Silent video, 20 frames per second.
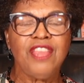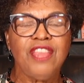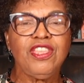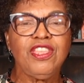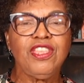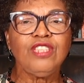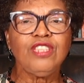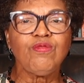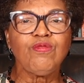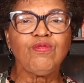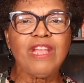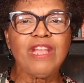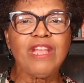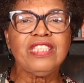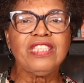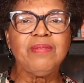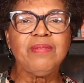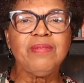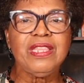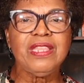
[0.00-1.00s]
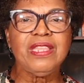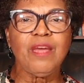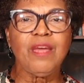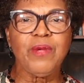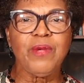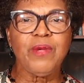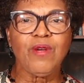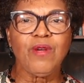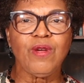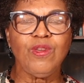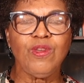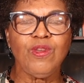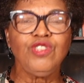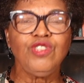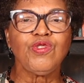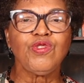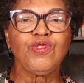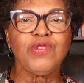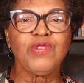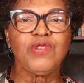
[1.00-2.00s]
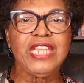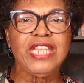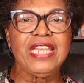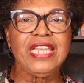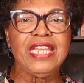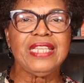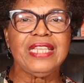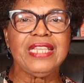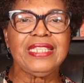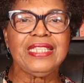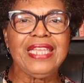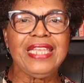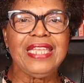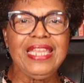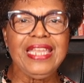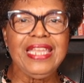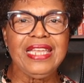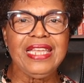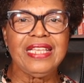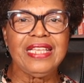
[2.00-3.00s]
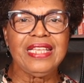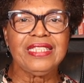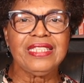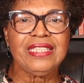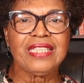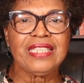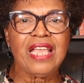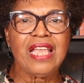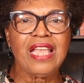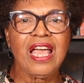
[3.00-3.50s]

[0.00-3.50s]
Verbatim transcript: This resume that we are going to create is